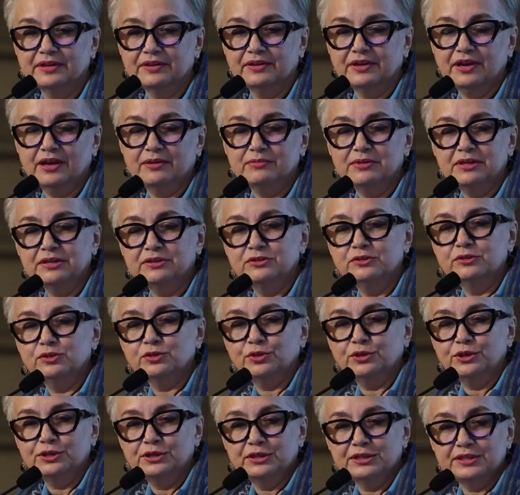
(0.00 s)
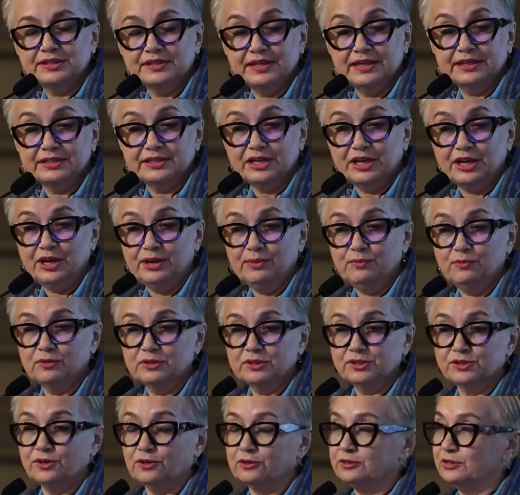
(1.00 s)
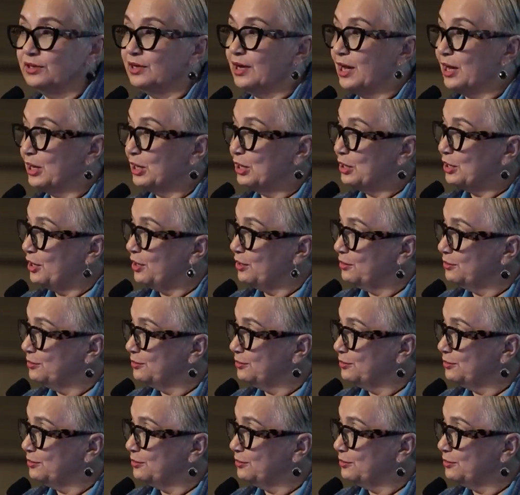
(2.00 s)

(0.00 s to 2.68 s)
coming to join us that time was Dr. Ganga,